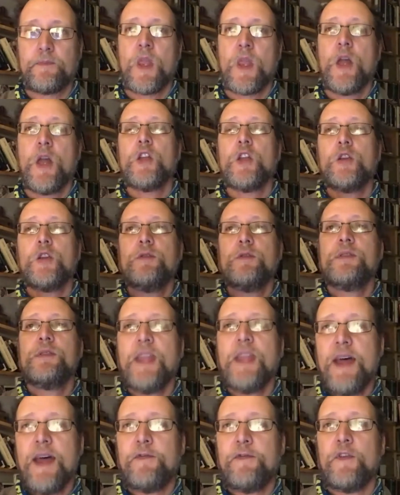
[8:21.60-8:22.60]
you'd
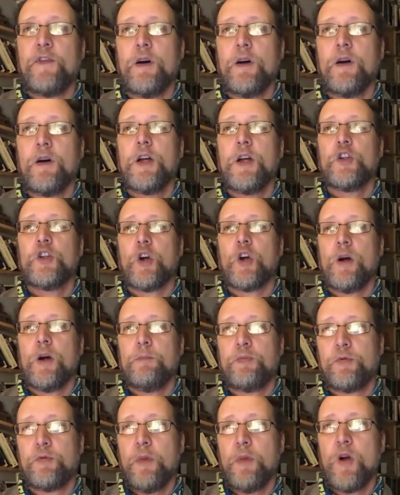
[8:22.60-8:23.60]
never try and
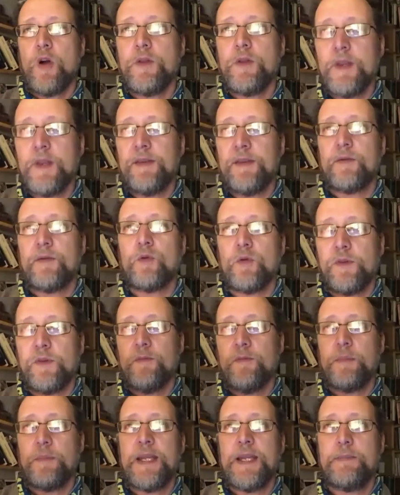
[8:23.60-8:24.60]
promote these sorts of
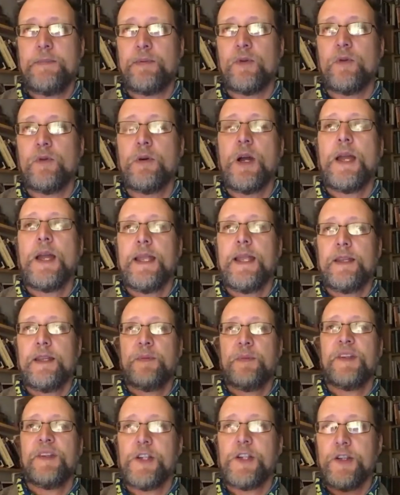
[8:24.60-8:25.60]
people into
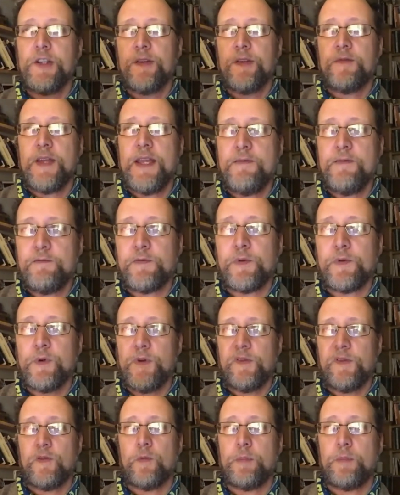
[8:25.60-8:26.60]
positions of
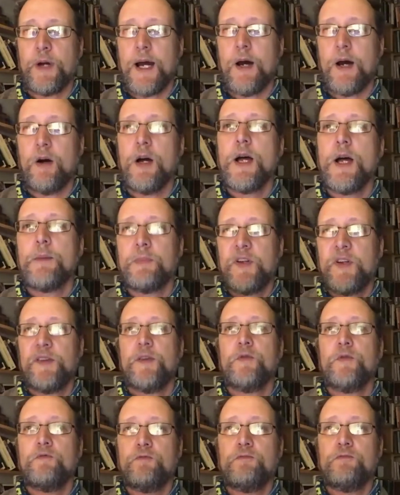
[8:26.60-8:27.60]
influence or power because
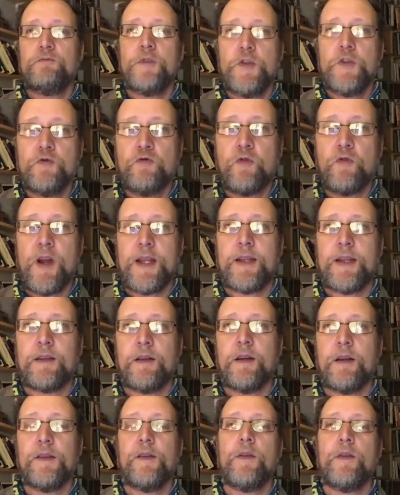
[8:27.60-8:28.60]
you'd
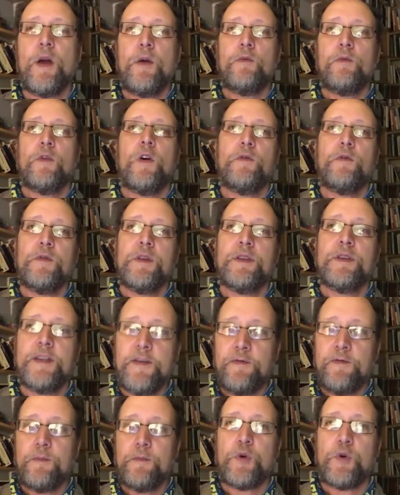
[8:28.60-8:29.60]
recognise that they're involved in a
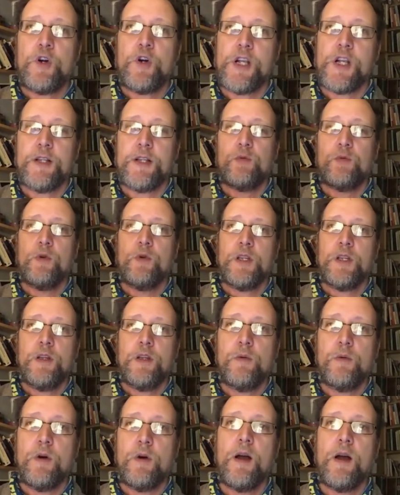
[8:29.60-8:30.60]
different project to what you
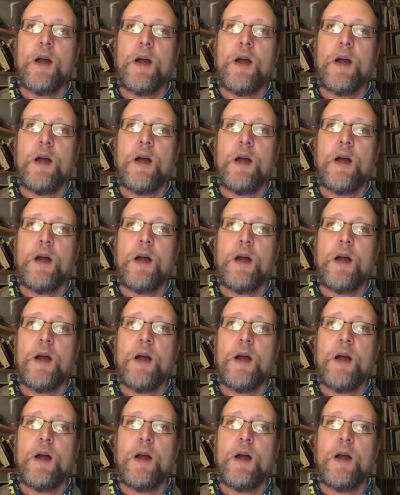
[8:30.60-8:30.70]
were,